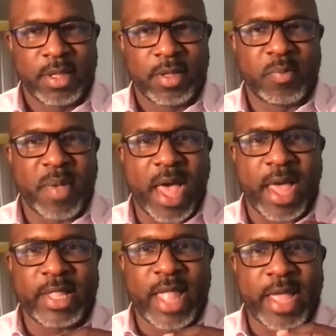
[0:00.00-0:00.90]

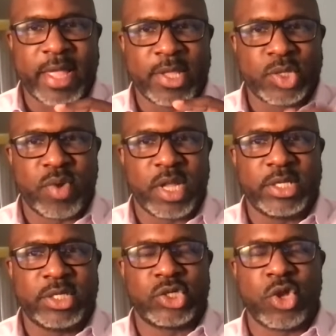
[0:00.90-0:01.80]
by like Israeli
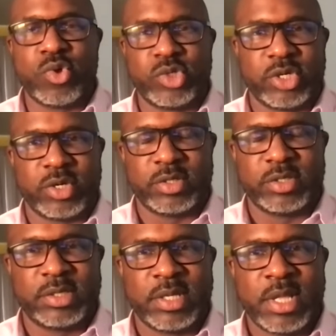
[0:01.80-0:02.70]
soldiers.